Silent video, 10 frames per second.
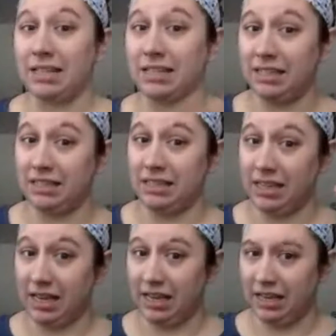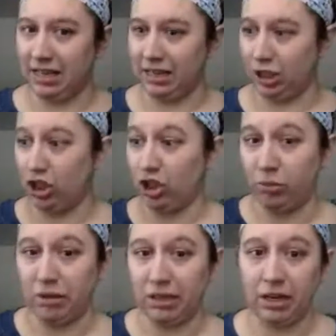nice and
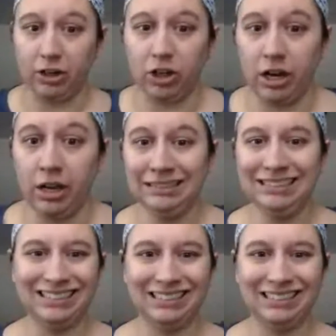humid area,